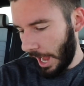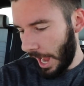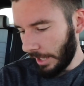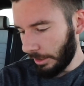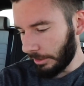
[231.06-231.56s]

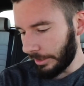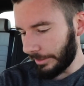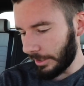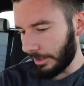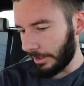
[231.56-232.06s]
I don't
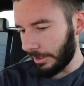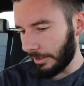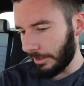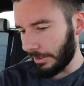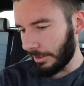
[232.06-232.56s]
even
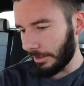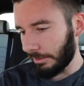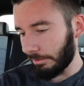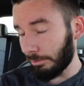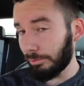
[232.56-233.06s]

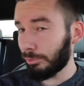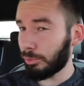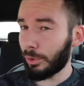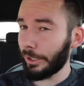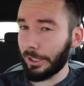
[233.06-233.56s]

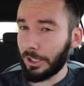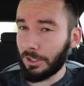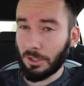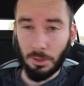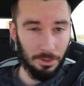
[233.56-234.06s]
really
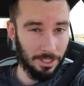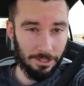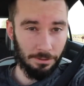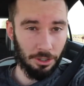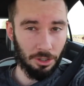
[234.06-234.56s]
use
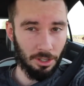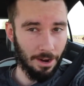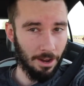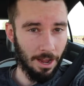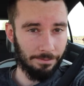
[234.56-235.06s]
this feature.
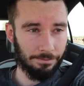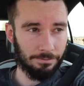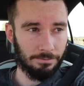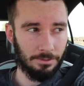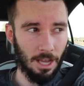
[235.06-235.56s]
I've
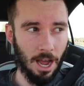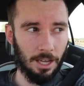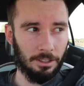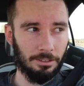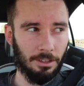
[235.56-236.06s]

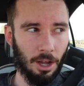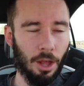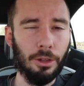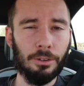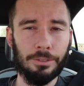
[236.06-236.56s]
got
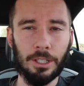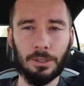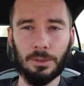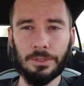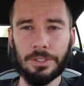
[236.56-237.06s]
other
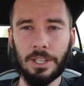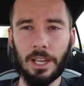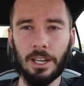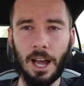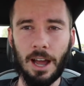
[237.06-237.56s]
vehicles
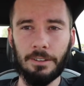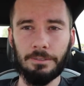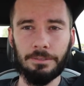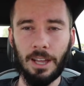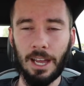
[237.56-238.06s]
that
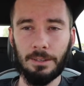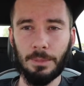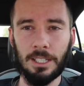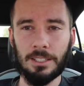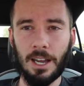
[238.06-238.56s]
I've had
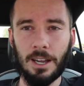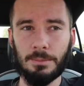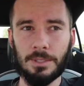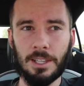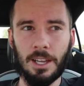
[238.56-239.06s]
many
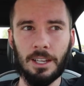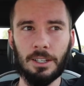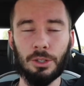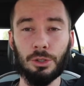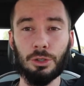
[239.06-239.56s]
times that
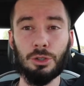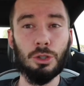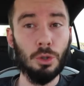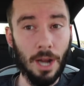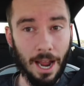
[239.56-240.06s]
do